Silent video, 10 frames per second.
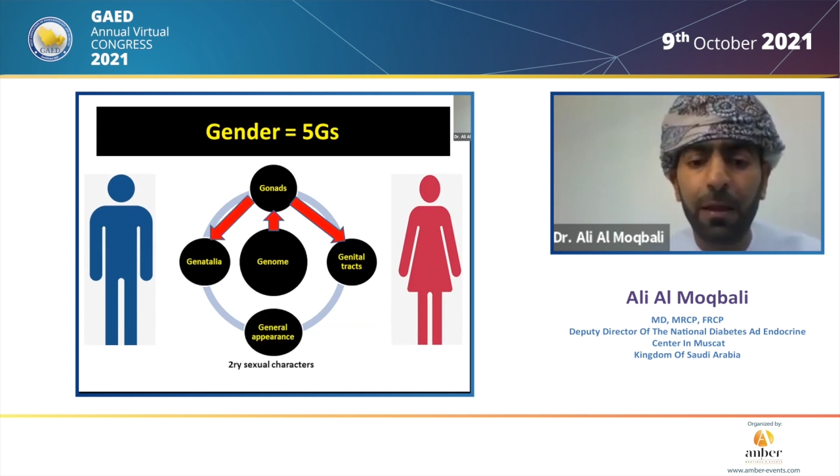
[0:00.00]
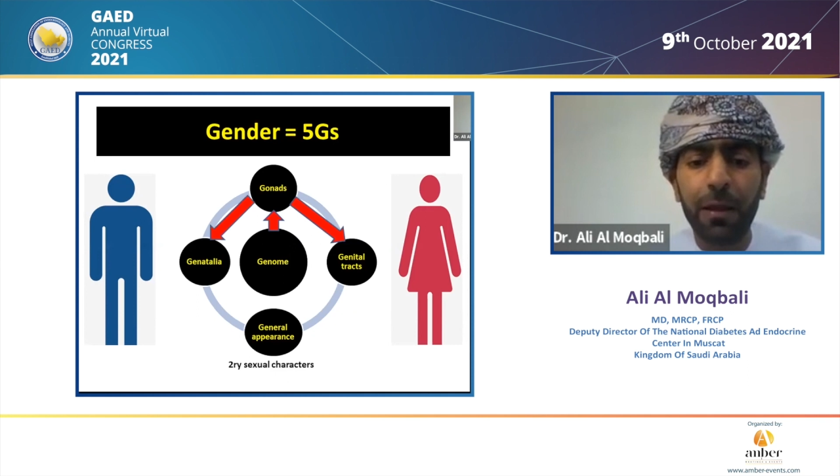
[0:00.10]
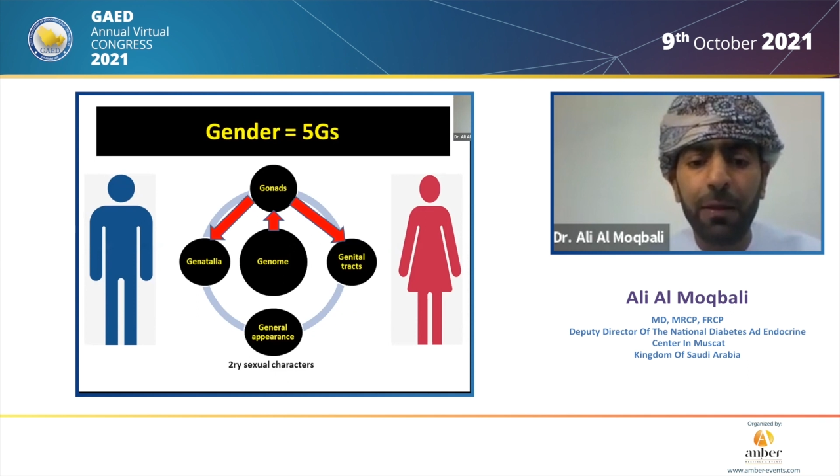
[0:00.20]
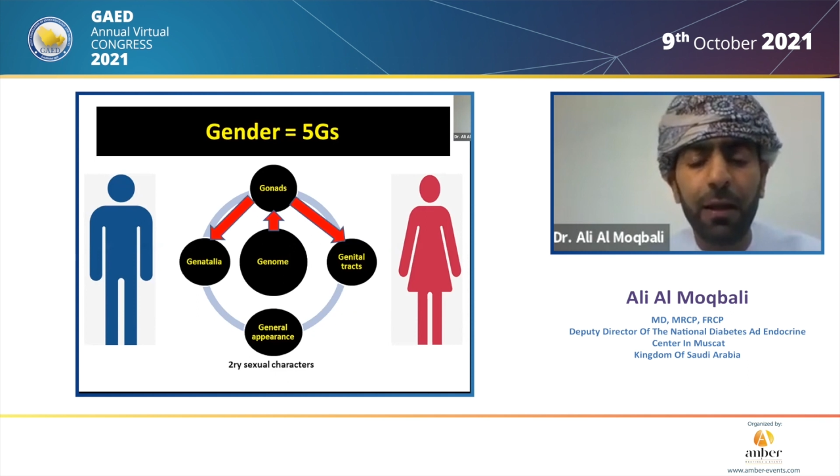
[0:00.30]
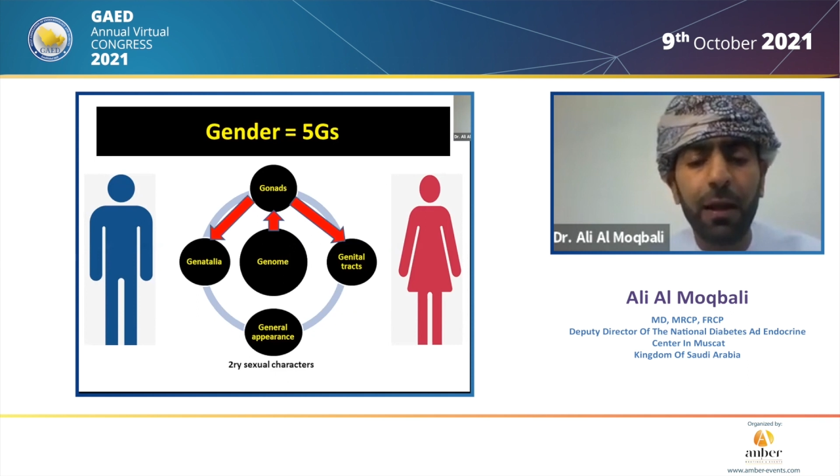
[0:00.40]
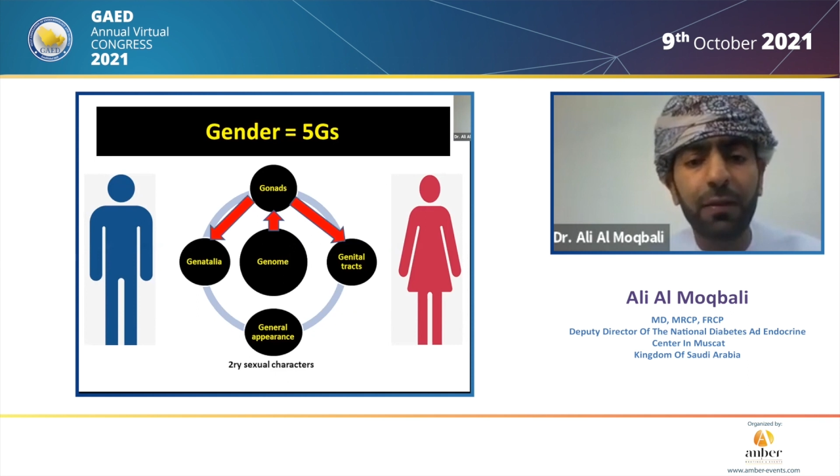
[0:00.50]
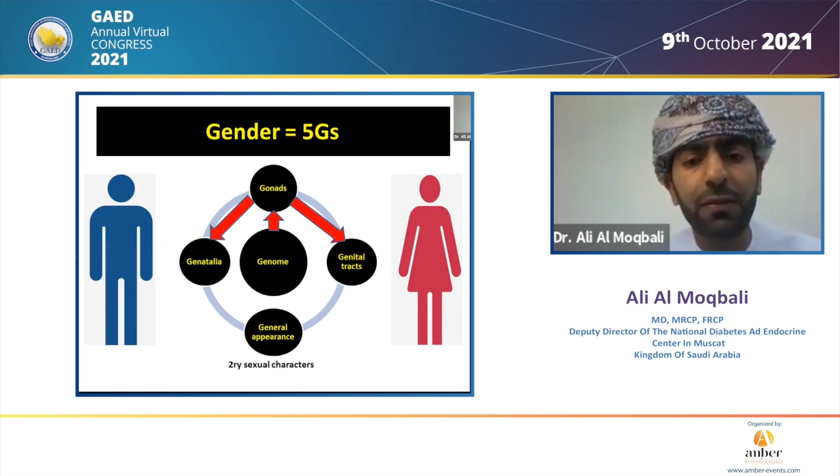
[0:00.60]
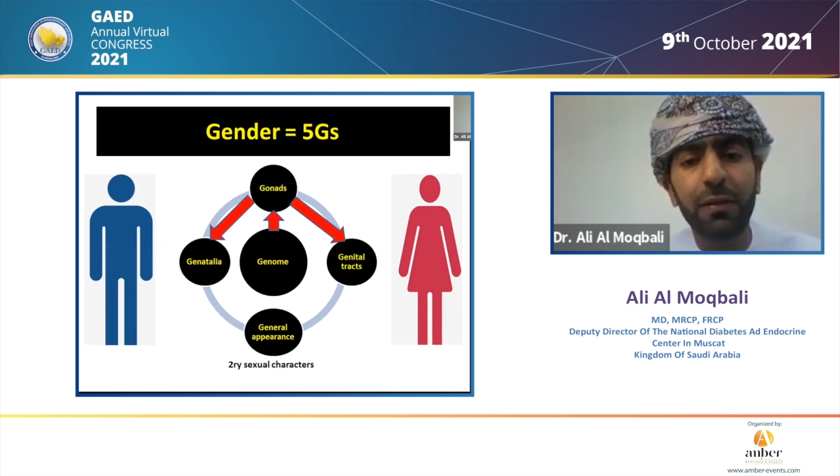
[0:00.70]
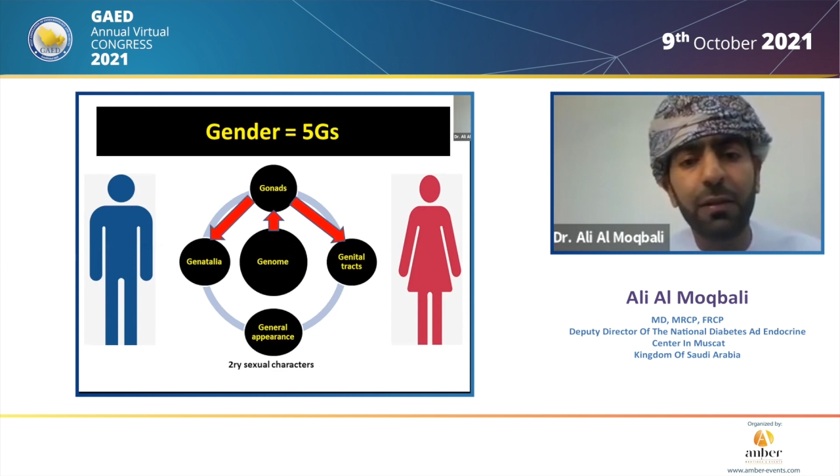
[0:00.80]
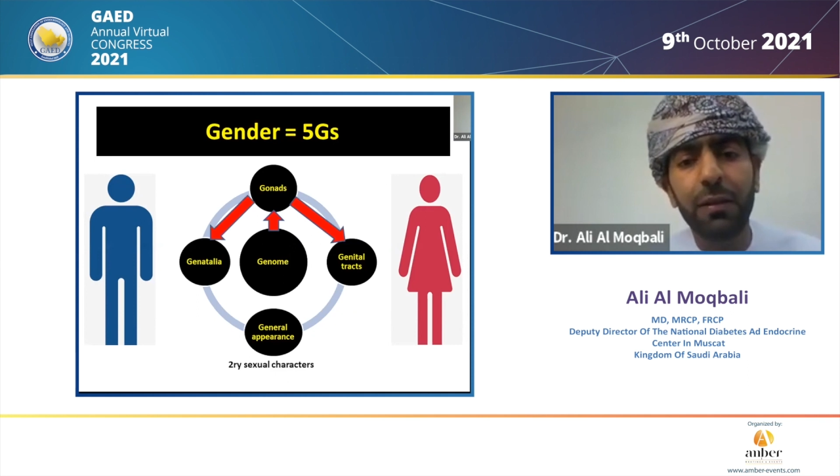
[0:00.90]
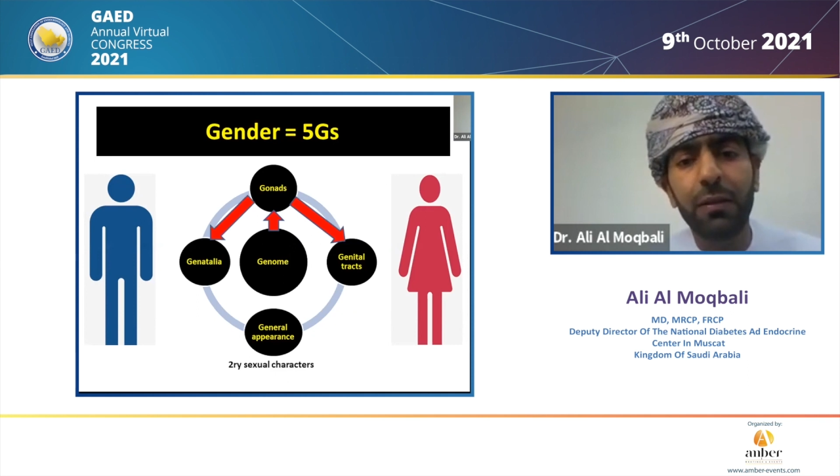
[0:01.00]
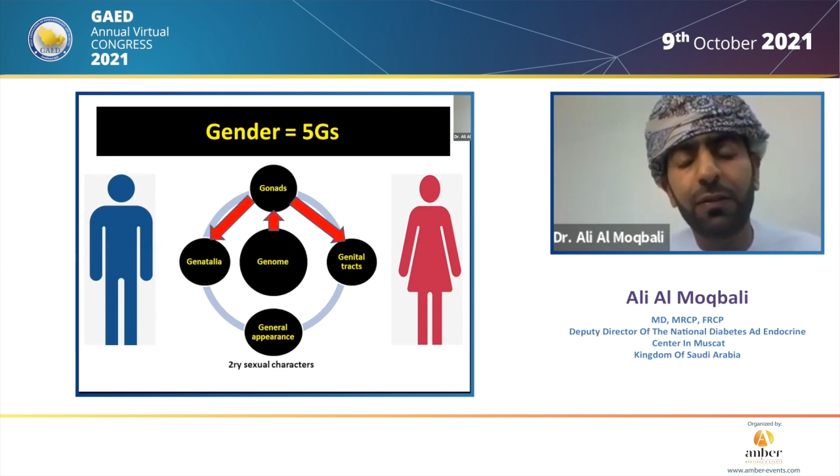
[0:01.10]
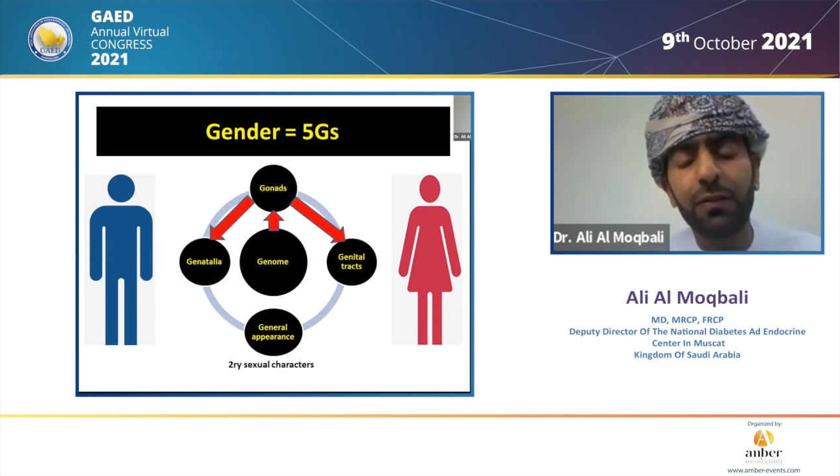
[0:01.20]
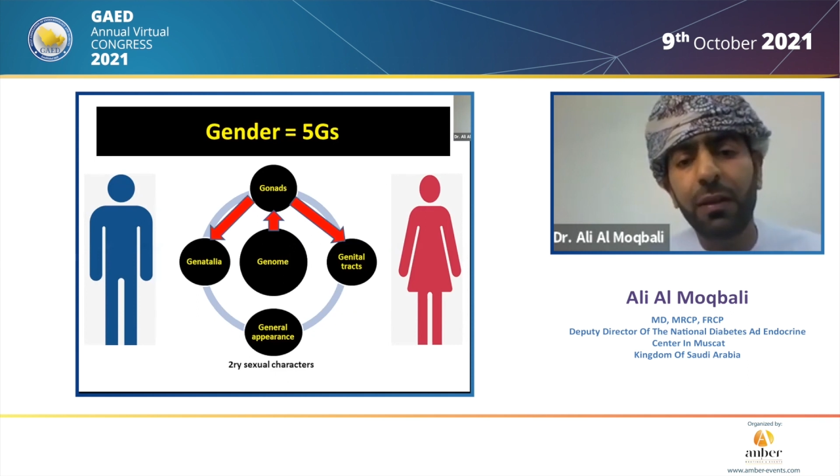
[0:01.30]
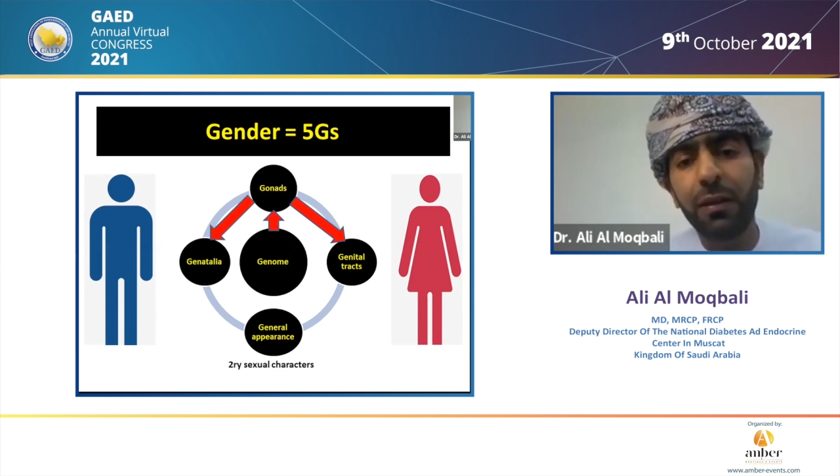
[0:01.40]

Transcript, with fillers: And the last G is the